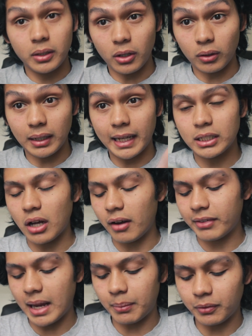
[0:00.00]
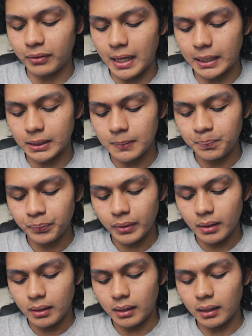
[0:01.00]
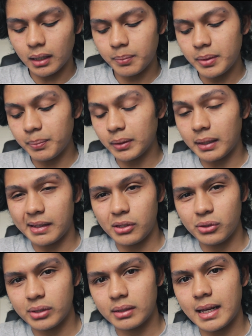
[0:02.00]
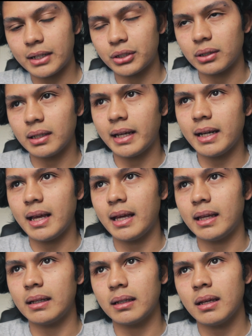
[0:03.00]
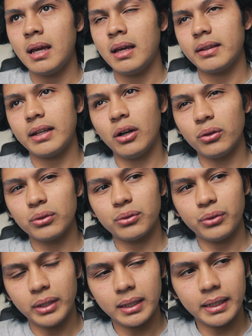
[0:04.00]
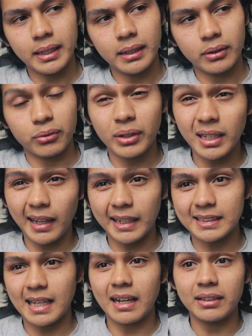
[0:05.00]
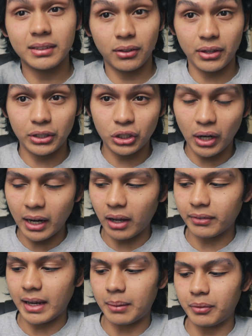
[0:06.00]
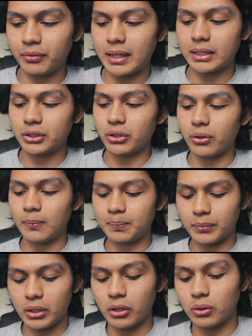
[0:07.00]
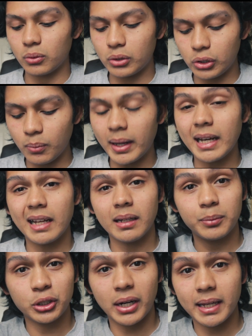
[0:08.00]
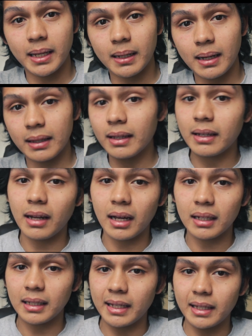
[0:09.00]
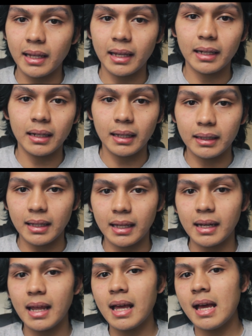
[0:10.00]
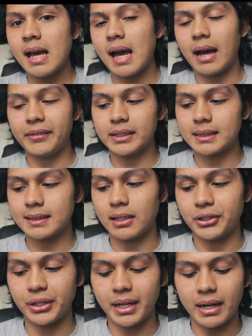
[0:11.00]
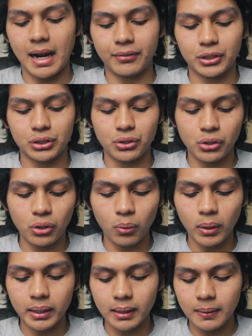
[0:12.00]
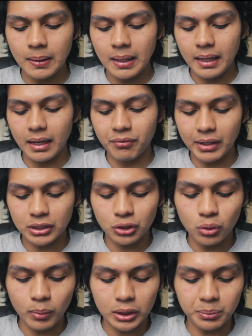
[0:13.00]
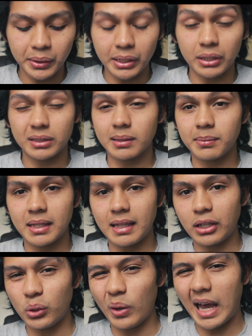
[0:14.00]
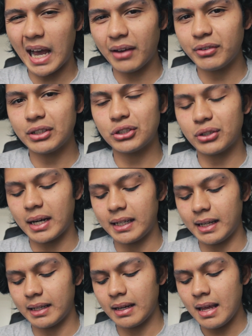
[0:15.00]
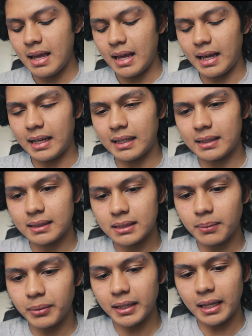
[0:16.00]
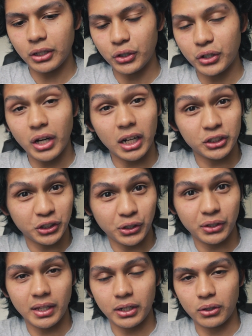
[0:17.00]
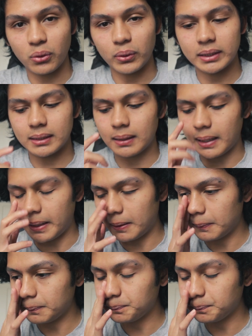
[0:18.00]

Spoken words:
likes off-camera flash. A lot of people like using natural light, and they don't really realize that until they try off-camera flash. So you might end up trying it and then not liking it and then having to sell your gear after. So you don't want to invest too much money on something that you haven't tried yet and something that you're not sure that you're going to like.